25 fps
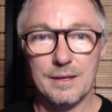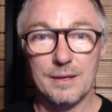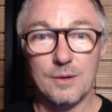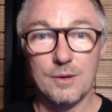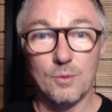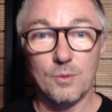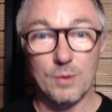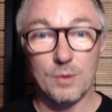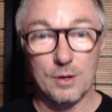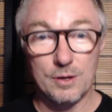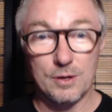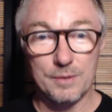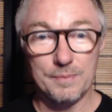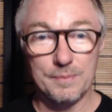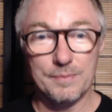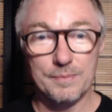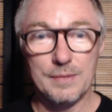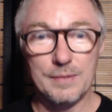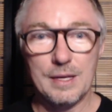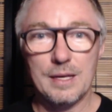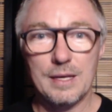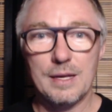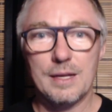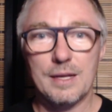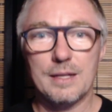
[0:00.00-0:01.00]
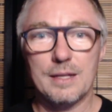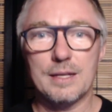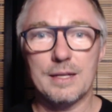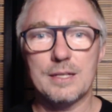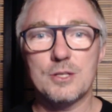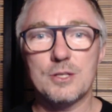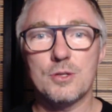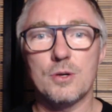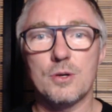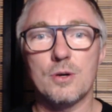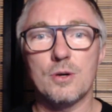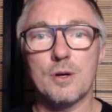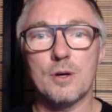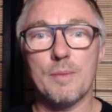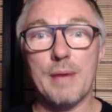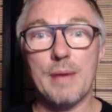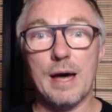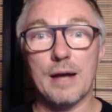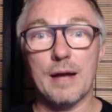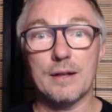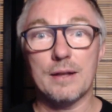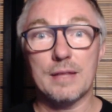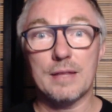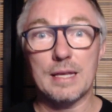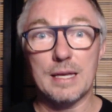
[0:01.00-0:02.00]
Welcome. Let's talk
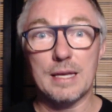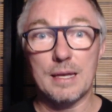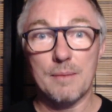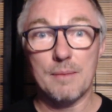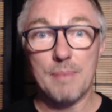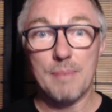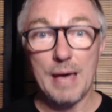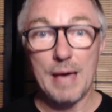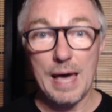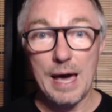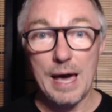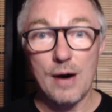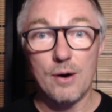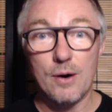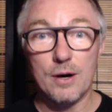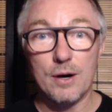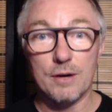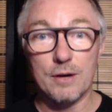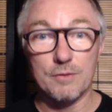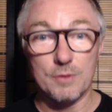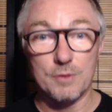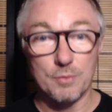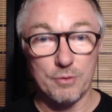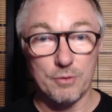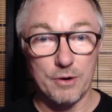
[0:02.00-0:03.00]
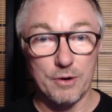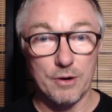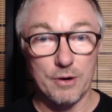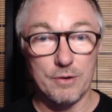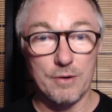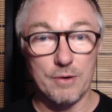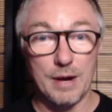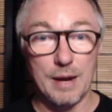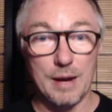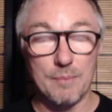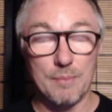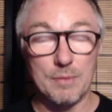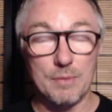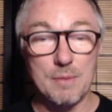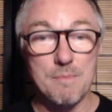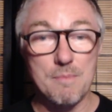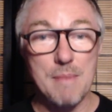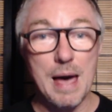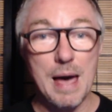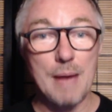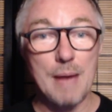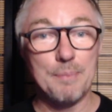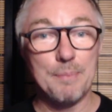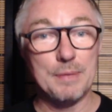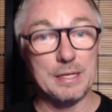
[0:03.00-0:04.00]
about the power of the program, the
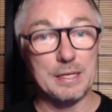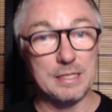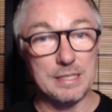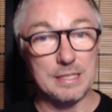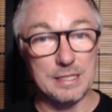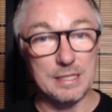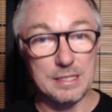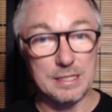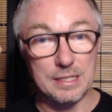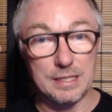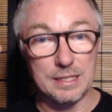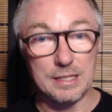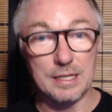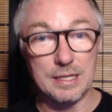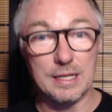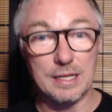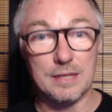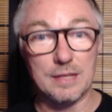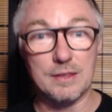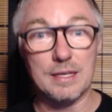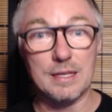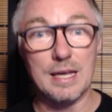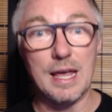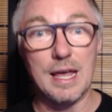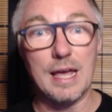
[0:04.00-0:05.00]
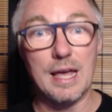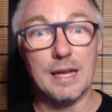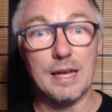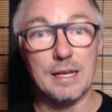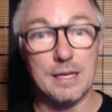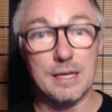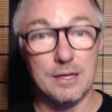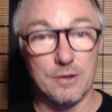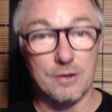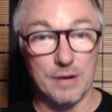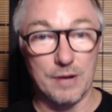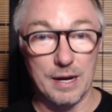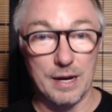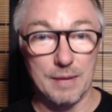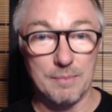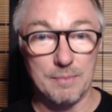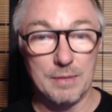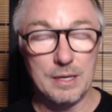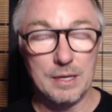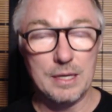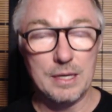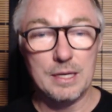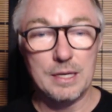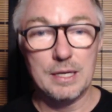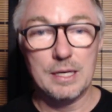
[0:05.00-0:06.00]
map that sits underneath the Enneagram.
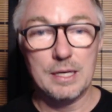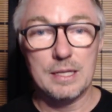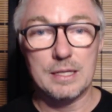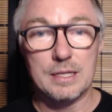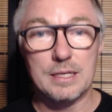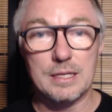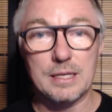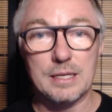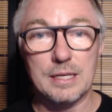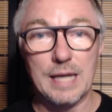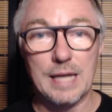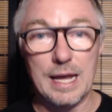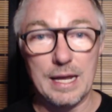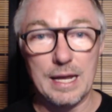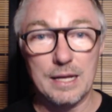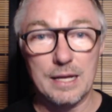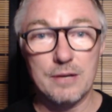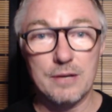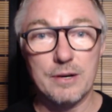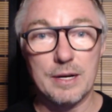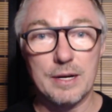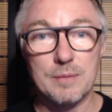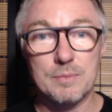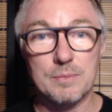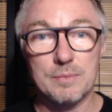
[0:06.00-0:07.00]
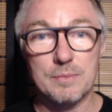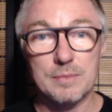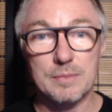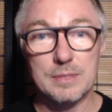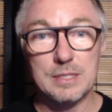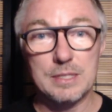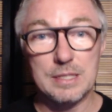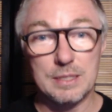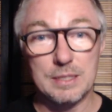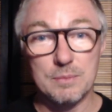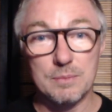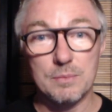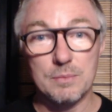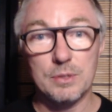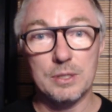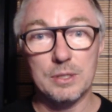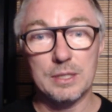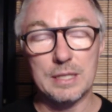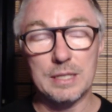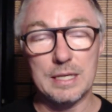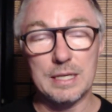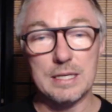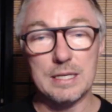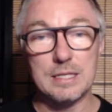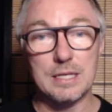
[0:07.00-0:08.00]
The Enneagram symbol
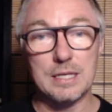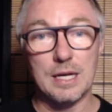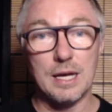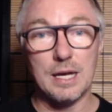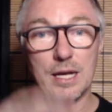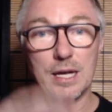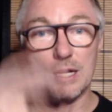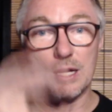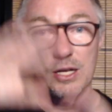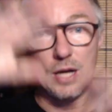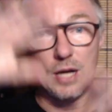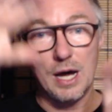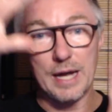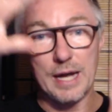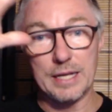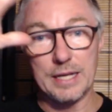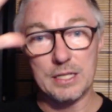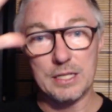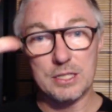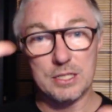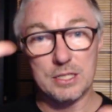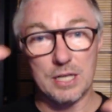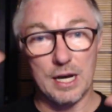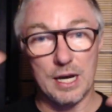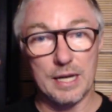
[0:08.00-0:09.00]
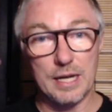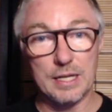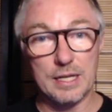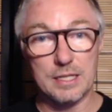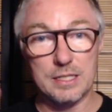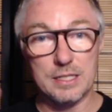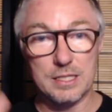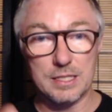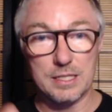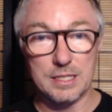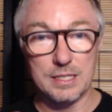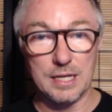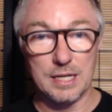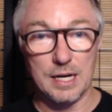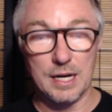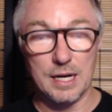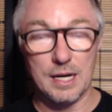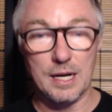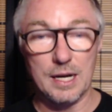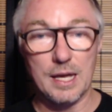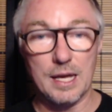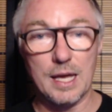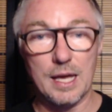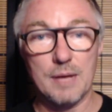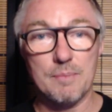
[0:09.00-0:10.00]
is a 9-sided
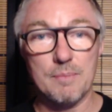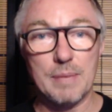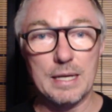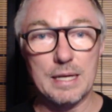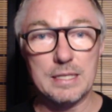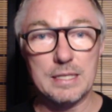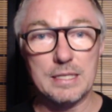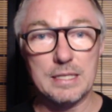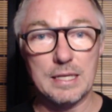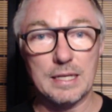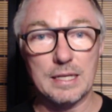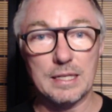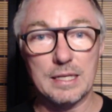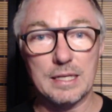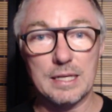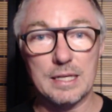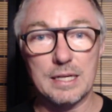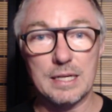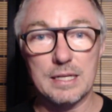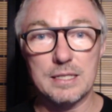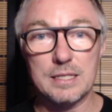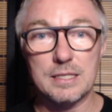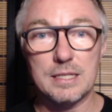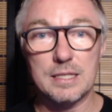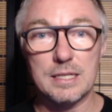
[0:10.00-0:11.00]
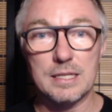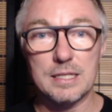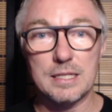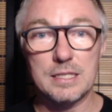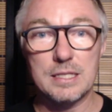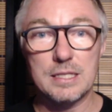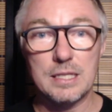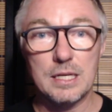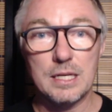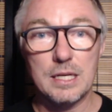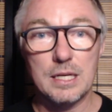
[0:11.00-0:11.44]
star and basically is this